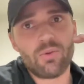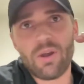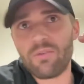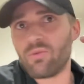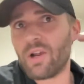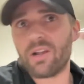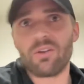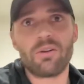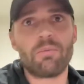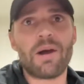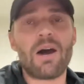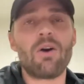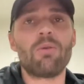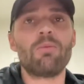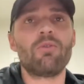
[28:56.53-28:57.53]
I have regular
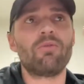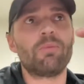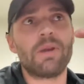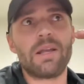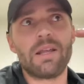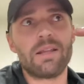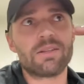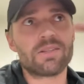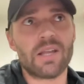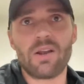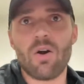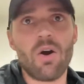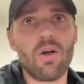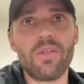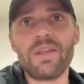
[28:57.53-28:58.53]
bowel movements?
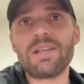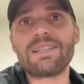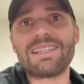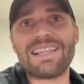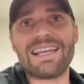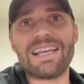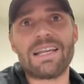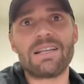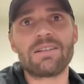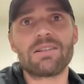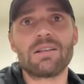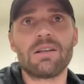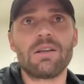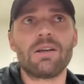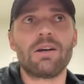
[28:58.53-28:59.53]
All these
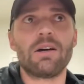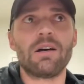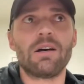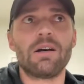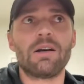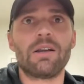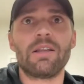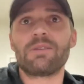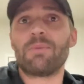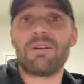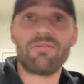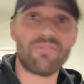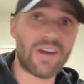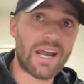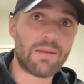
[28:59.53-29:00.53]
things. Is
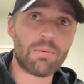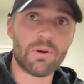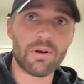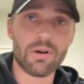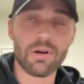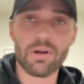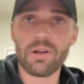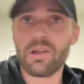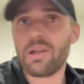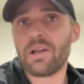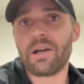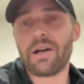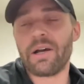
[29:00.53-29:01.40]
my fiber